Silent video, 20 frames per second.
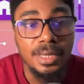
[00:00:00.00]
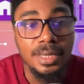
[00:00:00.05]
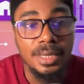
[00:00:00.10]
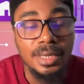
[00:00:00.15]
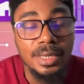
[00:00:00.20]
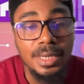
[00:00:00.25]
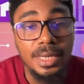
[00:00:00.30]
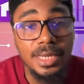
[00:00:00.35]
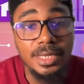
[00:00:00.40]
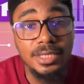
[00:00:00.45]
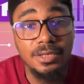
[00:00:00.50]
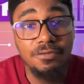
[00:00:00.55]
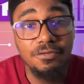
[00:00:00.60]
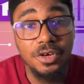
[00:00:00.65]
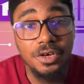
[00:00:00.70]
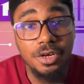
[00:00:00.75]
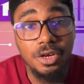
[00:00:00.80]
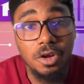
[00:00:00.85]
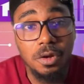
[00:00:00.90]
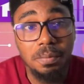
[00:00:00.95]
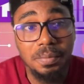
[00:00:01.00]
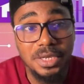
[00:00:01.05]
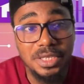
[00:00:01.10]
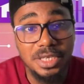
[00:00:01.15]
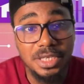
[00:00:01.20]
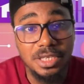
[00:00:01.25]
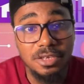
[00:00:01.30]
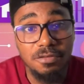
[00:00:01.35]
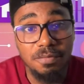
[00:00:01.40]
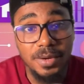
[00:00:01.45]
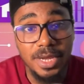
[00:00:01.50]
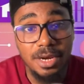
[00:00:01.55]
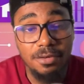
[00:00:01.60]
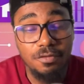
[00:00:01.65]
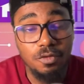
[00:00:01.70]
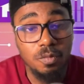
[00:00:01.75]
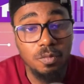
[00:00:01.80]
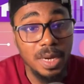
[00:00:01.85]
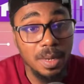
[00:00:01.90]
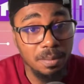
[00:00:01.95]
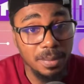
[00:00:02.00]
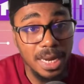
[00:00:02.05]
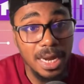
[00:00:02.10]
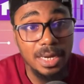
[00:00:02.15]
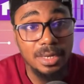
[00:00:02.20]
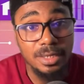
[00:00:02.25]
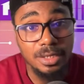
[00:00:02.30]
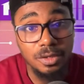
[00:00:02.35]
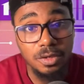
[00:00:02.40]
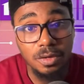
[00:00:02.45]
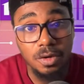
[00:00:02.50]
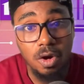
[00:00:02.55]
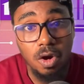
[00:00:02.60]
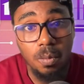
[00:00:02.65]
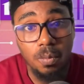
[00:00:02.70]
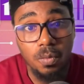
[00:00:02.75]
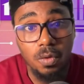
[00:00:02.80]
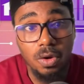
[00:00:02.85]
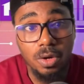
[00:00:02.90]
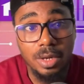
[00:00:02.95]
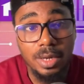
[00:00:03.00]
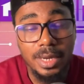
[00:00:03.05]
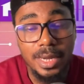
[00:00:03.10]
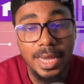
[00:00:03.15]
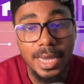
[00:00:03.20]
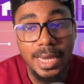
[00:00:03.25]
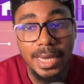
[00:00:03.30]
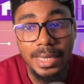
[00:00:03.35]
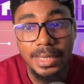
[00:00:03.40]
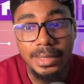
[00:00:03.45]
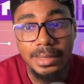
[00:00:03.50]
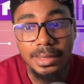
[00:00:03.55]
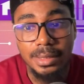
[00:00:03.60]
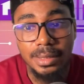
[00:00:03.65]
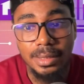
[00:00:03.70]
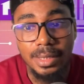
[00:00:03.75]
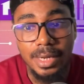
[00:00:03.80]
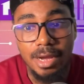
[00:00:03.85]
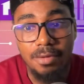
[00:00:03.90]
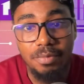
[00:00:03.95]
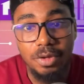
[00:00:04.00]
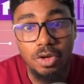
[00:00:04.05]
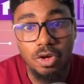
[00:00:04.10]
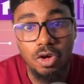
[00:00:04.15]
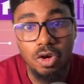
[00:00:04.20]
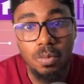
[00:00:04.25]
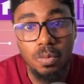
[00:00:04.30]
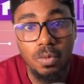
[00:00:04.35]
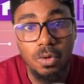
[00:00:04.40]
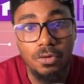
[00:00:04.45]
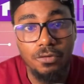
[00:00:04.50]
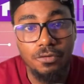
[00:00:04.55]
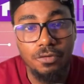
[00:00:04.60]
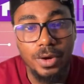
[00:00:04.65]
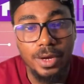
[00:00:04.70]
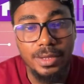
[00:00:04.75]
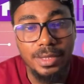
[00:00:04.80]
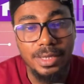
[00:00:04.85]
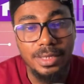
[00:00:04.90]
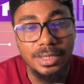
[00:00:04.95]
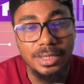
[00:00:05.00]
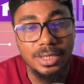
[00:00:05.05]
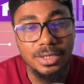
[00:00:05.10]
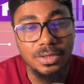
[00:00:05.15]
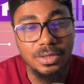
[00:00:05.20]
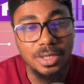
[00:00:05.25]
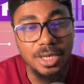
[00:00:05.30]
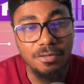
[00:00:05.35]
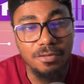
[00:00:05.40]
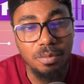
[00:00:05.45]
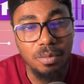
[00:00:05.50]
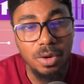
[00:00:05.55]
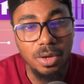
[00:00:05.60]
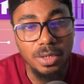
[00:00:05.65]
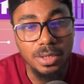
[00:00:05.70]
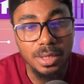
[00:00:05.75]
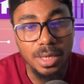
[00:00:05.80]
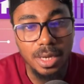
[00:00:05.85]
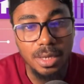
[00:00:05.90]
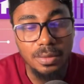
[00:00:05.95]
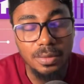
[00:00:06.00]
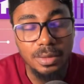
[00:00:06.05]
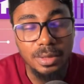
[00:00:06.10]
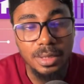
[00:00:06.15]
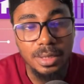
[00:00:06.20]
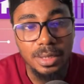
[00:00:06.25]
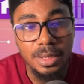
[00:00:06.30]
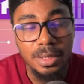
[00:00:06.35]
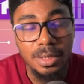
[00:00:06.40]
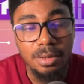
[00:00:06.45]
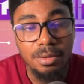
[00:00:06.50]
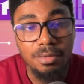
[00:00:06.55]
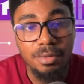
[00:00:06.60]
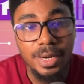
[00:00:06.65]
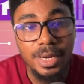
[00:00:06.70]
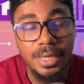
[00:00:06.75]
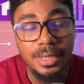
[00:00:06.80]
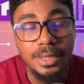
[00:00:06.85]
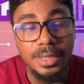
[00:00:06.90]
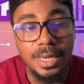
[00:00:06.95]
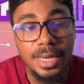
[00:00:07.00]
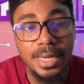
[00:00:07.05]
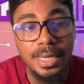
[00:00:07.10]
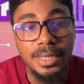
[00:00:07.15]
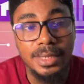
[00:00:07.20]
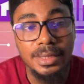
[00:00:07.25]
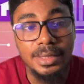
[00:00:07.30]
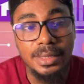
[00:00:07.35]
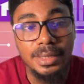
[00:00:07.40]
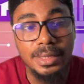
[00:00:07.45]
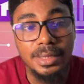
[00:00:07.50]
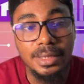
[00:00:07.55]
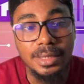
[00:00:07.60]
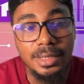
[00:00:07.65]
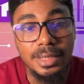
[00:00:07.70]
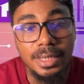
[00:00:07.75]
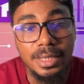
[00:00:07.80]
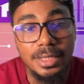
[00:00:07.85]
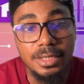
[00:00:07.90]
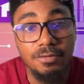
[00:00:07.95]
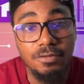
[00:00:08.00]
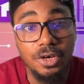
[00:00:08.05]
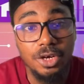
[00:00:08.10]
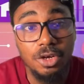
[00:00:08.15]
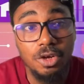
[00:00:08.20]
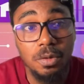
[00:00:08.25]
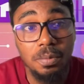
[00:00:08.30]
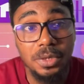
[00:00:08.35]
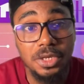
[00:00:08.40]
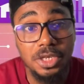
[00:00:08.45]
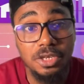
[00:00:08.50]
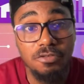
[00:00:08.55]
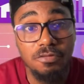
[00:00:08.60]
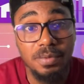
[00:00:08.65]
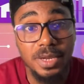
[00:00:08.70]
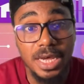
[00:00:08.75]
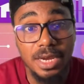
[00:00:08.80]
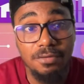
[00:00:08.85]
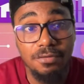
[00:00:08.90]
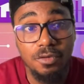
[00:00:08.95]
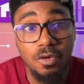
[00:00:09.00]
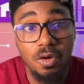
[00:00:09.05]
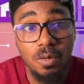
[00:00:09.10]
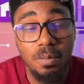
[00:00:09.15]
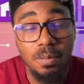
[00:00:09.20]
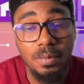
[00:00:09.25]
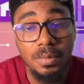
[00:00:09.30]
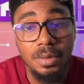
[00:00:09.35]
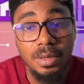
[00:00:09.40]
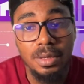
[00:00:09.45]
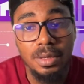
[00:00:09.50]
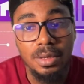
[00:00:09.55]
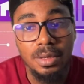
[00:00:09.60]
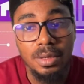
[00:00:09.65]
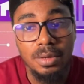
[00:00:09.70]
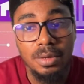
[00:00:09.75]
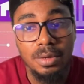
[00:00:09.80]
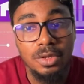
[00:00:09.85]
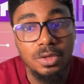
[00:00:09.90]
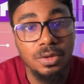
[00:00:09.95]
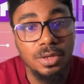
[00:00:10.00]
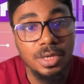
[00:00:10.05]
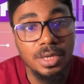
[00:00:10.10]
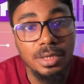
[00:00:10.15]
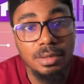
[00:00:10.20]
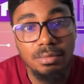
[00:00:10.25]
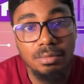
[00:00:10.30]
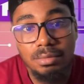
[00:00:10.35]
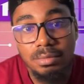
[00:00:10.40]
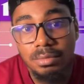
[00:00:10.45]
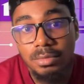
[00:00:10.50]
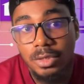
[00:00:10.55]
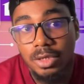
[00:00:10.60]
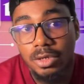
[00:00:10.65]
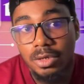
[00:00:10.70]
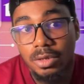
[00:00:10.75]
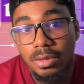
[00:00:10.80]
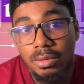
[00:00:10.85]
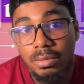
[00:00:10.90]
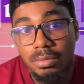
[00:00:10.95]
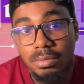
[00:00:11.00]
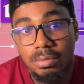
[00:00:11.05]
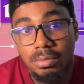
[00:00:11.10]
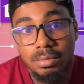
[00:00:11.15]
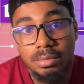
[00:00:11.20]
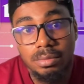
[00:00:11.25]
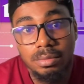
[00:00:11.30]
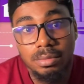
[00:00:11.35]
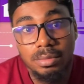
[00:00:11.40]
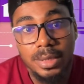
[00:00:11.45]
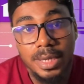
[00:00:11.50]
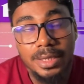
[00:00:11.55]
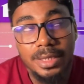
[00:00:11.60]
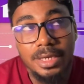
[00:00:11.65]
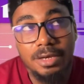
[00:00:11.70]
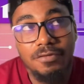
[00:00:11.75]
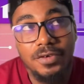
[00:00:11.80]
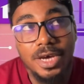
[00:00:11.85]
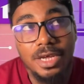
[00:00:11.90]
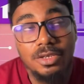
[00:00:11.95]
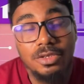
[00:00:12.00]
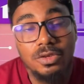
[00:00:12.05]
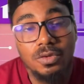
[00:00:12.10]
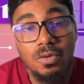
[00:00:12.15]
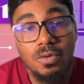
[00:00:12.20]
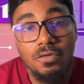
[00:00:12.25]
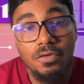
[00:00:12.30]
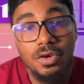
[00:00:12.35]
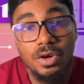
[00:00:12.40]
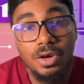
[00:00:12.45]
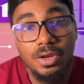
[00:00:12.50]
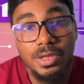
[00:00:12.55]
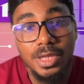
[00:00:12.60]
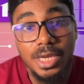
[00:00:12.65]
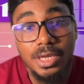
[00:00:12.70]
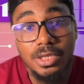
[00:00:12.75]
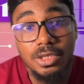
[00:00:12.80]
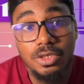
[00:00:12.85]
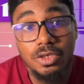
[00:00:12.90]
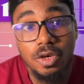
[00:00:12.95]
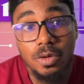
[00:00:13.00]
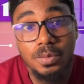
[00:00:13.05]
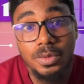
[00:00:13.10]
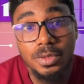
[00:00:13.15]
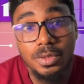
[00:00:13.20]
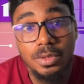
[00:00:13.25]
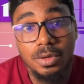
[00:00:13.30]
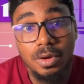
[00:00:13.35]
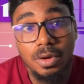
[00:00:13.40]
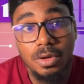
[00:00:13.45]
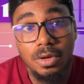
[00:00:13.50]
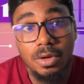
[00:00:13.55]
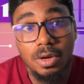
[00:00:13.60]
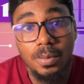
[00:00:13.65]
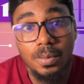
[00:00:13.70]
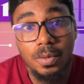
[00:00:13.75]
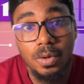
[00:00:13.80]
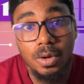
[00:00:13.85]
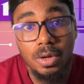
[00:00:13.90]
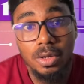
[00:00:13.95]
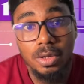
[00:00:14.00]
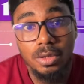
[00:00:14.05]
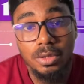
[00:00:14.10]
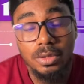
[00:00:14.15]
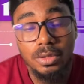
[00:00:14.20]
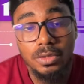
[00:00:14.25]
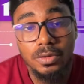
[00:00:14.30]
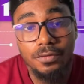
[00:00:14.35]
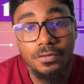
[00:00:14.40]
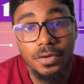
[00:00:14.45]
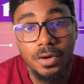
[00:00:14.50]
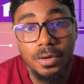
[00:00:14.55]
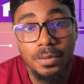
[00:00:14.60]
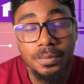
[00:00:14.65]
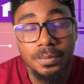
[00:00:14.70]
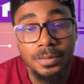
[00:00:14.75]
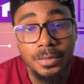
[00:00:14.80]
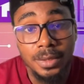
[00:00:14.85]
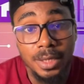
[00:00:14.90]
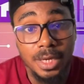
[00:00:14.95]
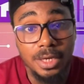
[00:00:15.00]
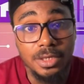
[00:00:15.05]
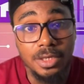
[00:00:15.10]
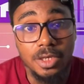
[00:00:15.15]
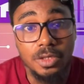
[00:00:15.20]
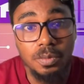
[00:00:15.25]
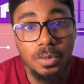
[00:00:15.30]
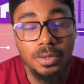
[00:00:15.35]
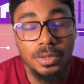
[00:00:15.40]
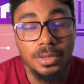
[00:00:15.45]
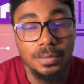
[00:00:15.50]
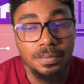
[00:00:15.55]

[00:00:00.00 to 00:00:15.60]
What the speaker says: it's a very competitive platform. I'm actually on Upwork, and I've been on Upwork for I think 6 or 7 months now, right? And it's a very competitive platform. You can, I think I've had over 30 jobs on Upwork so far in 6 months.